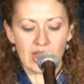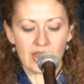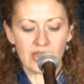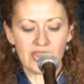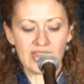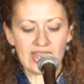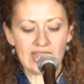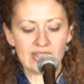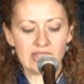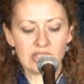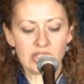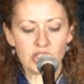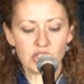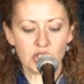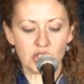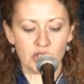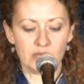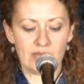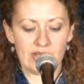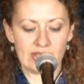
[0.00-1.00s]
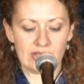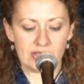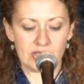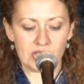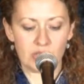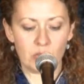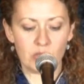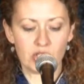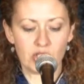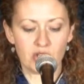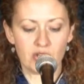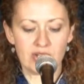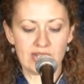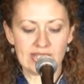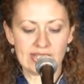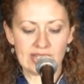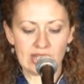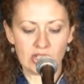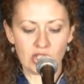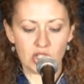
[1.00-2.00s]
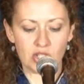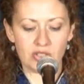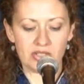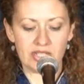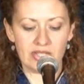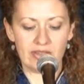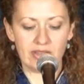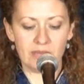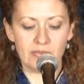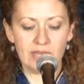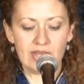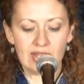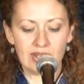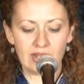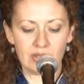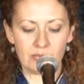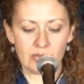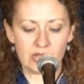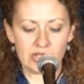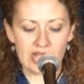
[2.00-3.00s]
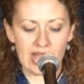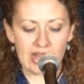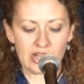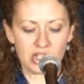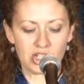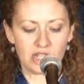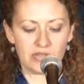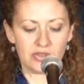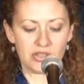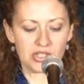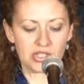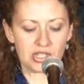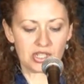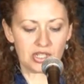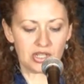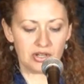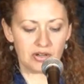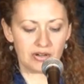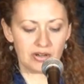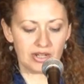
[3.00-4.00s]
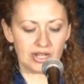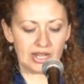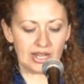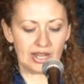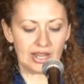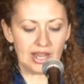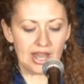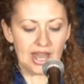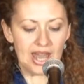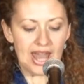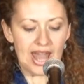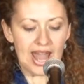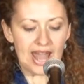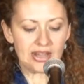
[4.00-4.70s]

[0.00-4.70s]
the instruments which are essential to the immediate protection, the security,